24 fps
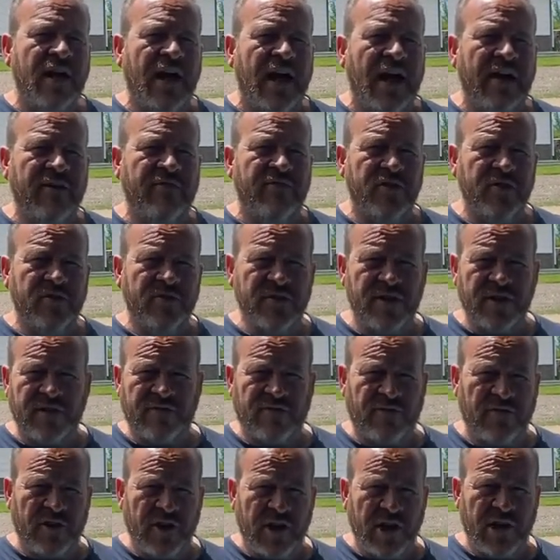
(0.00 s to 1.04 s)
I've used it
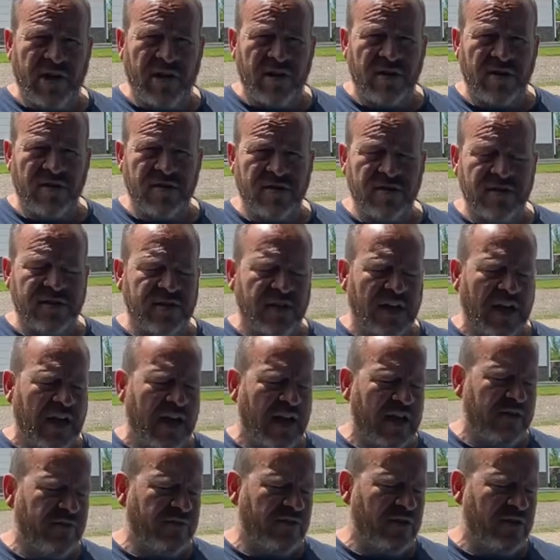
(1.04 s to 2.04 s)
for years. I've